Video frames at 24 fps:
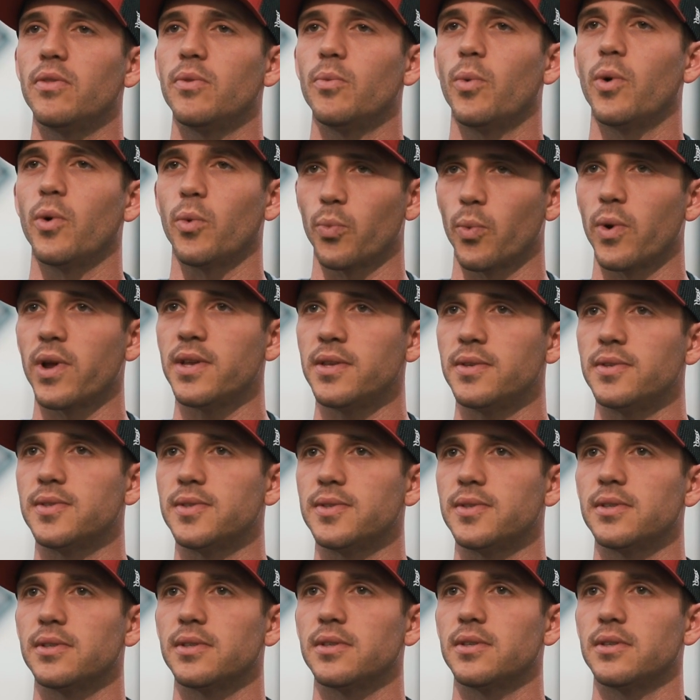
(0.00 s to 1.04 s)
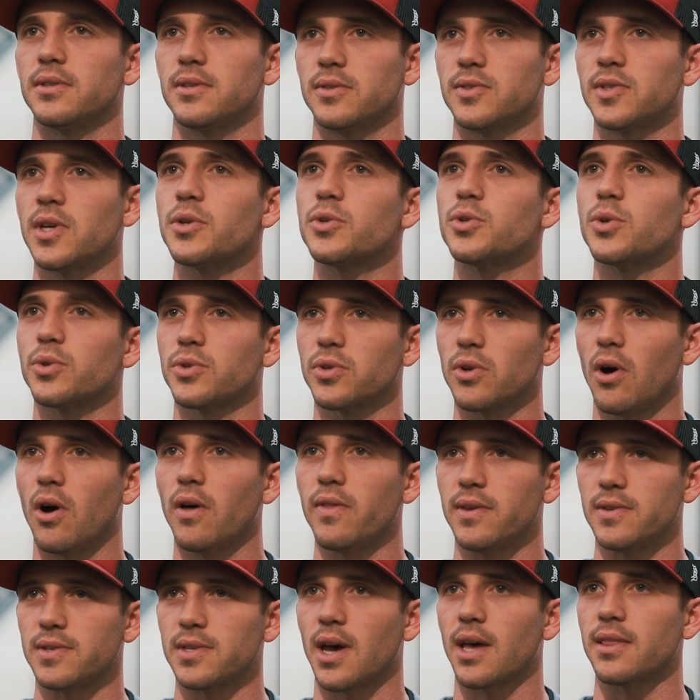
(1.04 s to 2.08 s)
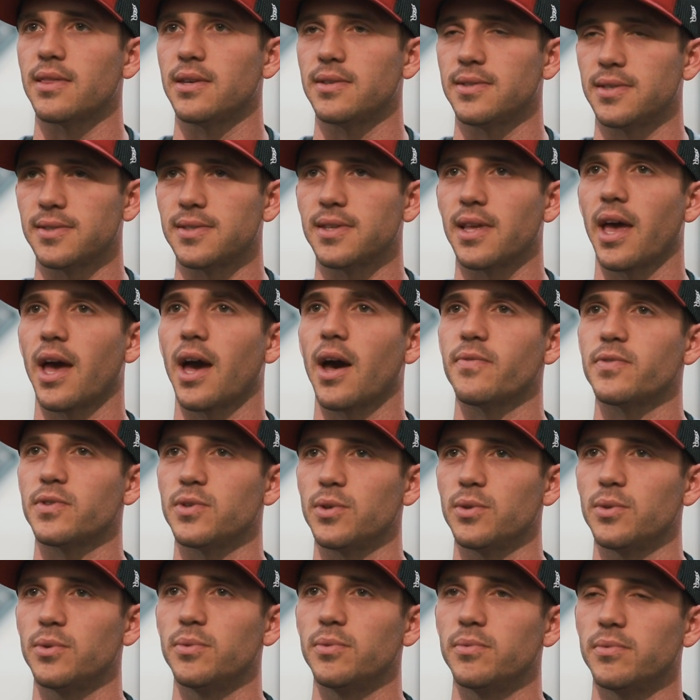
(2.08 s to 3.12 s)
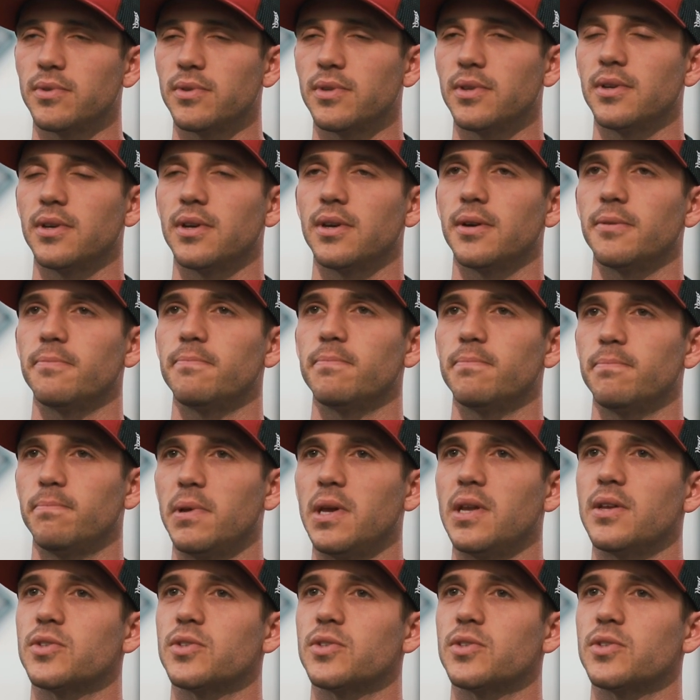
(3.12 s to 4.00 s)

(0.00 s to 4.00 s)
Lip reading: What reigns central to all these athletes is they have to be